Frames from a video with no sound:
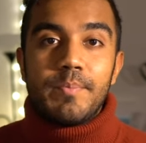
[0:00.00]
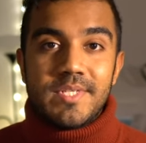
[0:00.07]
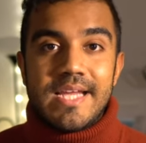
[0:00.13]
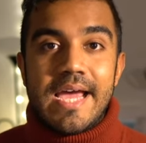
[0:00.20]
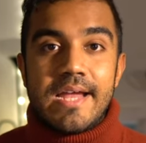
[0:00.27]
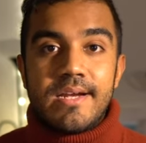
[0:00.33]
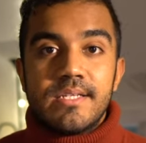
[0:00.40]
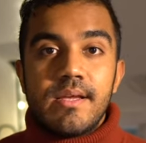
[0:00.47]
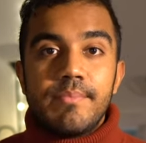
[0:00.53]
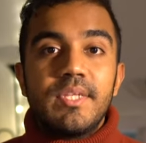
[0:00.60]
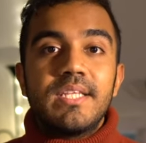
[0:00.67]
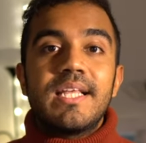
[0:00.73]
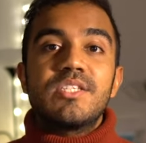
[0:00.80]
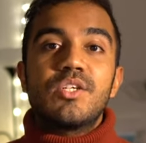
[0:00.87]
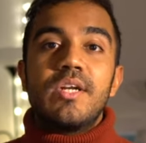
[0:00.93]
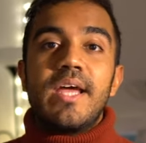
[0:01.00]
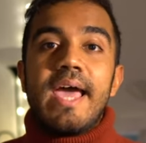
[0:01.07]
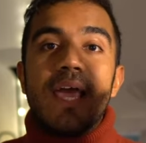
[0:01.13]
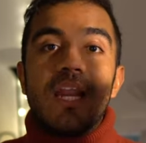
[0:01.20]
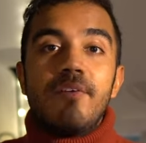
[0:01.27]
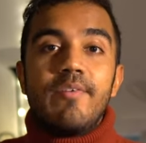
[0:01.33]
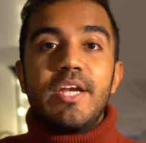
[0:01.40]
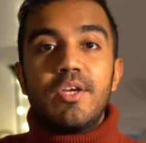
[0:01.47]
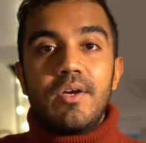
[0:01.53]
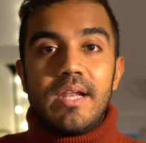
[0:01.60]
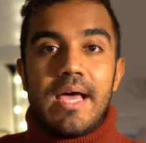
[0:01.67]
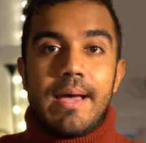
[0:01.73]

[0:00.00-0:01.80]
stand, something that's gonna elevate your